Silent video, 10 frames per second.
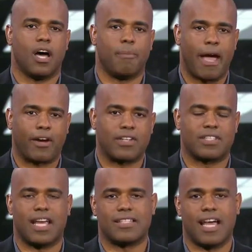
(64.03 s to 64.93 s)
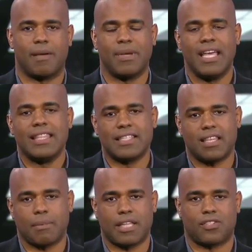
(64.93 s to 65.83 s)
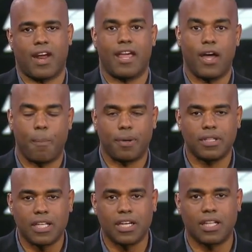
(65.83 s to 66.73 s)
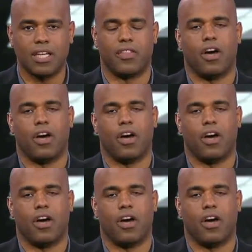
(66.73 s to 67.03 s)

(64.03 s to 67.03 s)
uh, migrants at that time. This is something that's right. Politically,